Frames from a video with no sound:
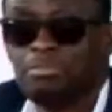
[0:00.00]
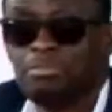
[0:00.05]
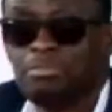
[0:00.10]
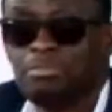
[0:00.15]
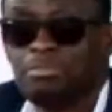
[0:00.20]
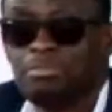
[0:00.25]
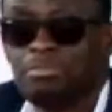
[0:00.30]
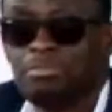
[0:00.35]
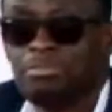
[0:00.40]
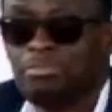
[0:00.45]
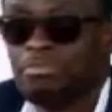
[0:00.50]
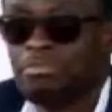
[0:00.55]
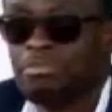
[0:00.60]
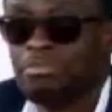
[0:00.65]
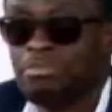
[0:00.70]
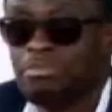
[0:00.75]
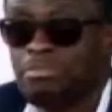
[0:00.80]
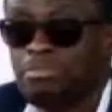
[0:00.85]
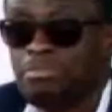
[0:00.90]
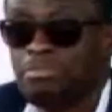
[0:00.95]

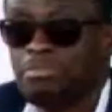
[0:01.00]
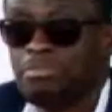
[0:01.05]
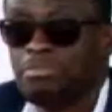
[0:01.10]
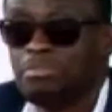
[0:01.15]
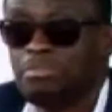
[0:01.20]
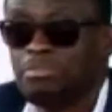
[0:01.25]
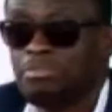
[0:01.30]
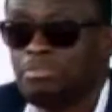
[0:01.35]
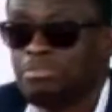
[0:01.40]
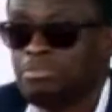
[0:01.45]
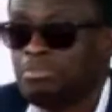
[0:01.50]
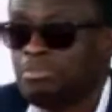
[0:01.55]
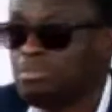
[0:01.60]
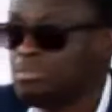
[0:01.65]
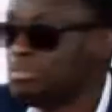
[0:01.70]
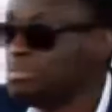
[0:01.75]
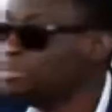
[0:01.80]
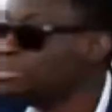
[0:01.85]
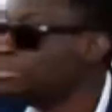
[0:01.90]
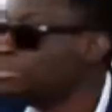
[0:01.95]

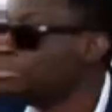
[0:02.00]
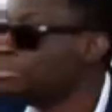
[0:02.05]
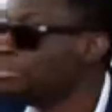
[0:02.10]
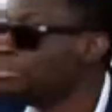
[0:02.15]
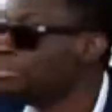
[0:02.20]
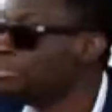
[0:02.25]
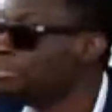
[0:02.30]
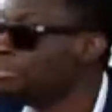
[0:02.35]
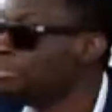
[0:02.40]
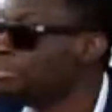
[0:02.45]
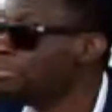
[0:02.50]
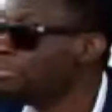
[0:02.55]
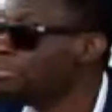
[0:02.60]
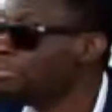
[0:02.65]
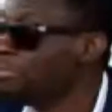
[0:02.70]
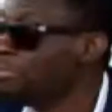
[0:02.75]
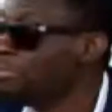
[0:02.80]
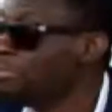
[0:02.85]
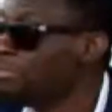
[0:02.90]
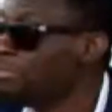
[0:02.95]

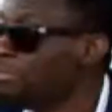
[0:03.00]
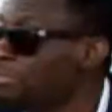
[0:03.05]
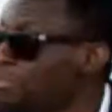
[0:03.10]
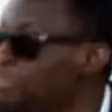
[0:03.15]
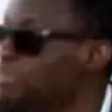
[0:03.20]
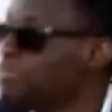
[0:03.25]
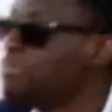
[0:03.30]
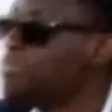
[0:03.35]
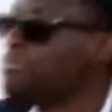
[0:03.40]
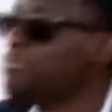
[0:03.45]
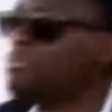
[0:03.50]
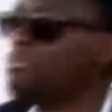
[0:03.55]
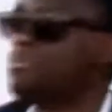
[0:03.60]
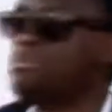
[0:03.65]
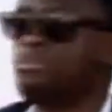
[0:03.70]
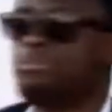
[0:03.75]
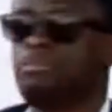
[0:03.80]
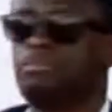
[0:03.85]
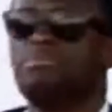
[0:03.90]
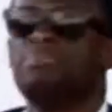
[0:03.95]

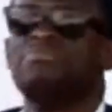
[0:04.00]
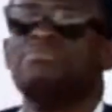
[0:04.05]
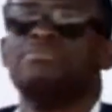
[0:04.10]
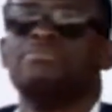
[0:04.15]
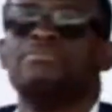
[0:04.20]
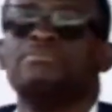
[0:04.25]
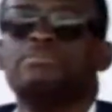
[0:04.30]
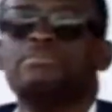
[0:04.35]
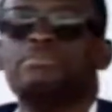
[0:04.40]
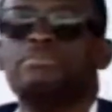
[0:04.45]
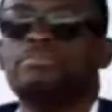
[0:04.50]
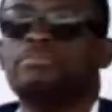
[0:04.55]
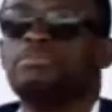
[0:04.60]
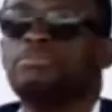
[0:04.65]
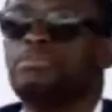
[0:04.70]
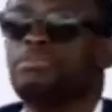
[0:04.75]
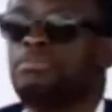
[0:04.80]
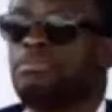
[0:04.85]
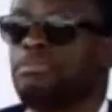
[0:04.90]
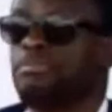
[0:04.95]

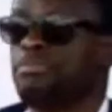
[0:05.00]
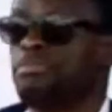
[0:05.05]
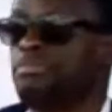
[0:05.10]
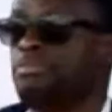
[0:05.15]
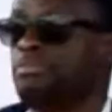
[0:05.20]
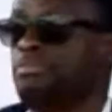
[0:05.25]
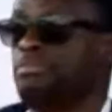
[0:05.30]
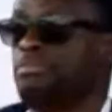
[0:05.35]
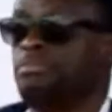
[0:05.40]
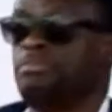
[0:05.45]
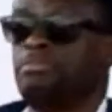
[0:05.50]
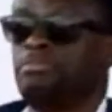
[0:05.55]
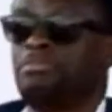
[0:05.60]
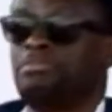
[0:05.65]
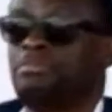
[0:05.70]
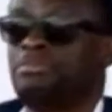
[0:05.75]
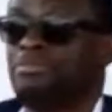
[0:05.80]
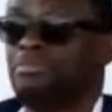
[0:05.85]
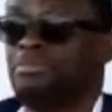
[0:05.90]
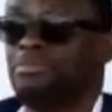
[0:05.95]

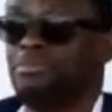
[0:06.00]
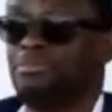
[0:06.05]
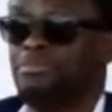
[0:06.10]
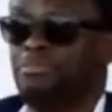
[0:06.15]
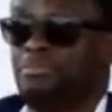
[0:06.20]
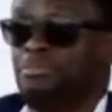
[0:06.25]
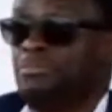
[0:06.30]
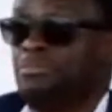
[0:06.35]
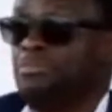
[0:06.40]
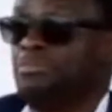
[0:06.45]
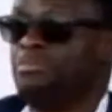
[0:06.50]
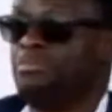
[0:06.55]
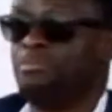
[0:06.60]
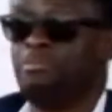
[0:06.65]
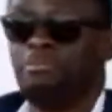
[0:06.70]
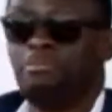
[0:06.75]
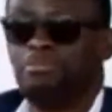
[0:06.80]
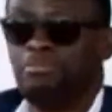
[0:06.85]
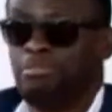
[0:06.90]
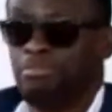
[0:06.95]

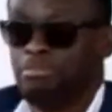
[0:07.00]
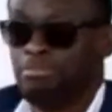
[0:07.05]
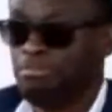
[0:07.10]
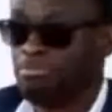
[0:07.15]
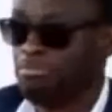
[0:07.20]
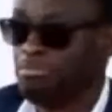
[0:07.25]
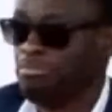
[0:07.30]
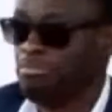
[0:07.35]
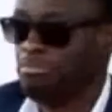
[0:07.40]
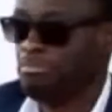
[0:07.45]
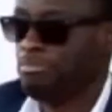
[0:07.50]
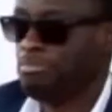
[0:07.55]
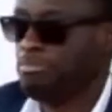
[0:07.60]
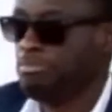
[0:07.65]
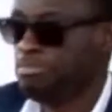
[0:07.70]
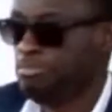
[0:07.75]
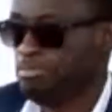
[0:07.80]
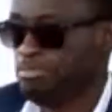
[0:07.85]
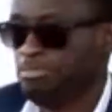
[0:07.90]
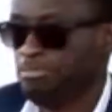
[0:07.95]
The person shown says nothing.